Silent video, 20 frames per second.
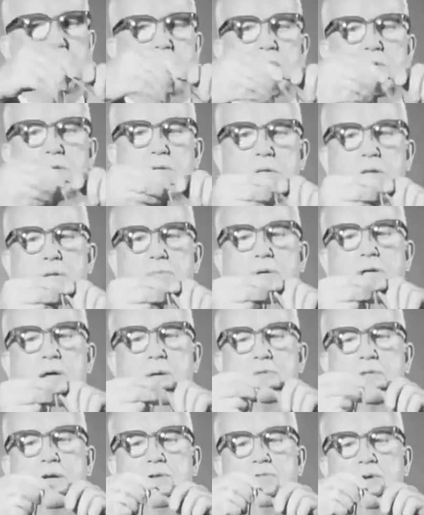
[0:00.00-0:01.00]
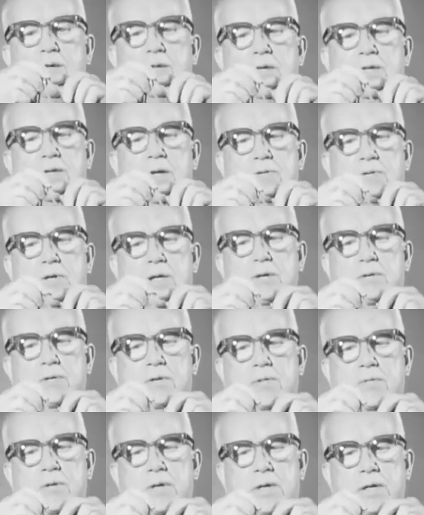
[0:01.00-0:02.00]
So that becomes our friend, the tetrahedron.
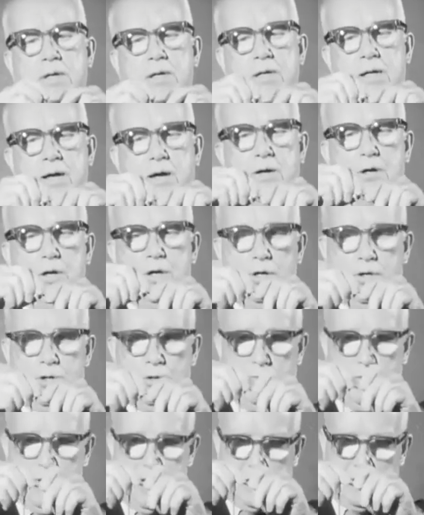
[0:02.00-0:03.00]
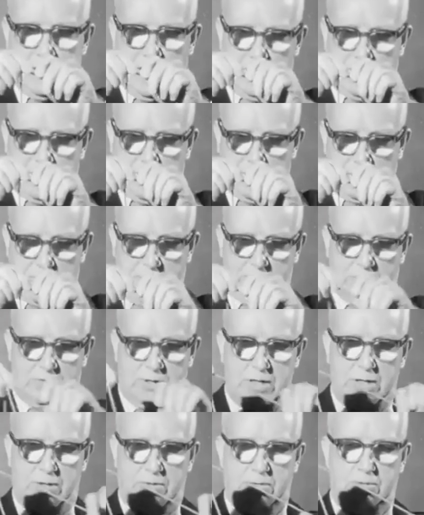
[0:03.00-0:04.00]
Unique then to the
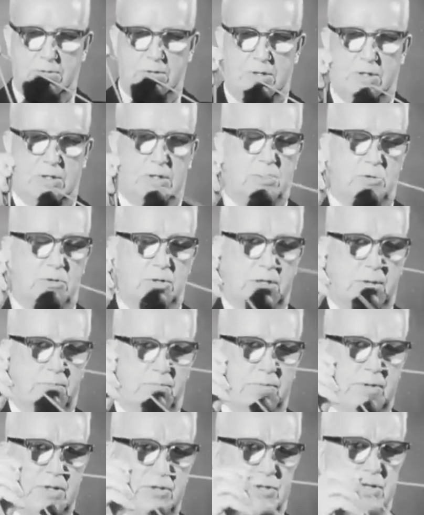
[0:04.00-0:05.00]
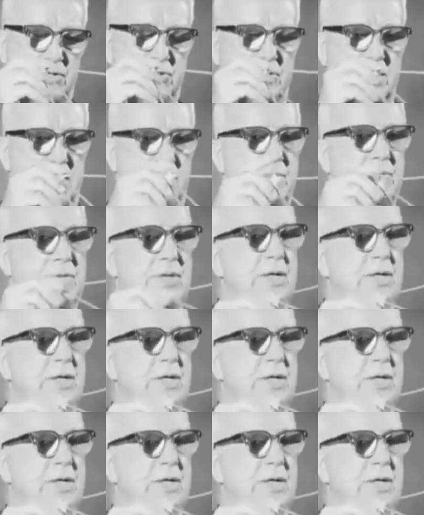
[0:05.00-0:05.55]
tetrahedron, to the system